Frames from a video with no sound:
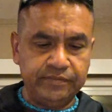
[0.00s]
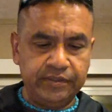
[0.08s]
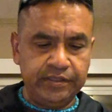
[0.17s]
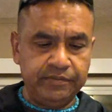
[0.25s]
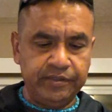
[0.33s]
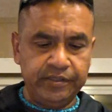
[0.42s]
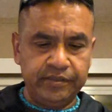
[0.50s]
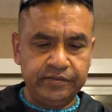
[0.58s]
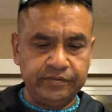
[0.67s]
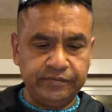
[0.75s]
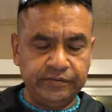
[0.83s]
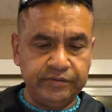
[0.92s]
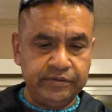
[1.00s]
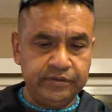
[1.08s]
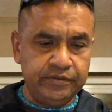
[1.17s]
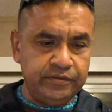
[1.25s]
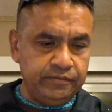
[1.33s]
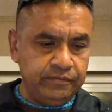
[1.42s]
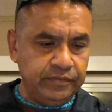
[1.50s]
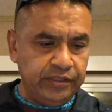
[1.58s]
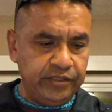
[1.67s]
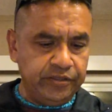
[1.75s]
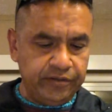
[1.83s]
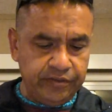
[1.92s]
Money
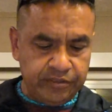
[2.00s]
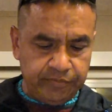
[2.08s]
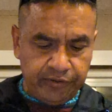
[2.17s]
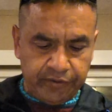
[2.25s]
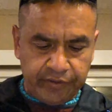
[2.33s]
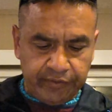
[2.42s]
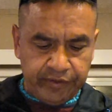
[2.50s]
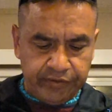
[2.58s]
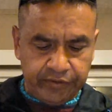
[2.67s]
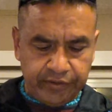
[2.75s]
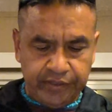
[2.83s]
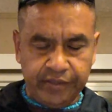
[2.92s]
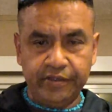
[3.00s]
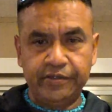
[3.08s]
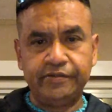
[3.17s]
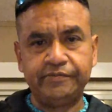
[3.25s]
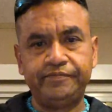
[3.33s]
during this Mercury retrograde.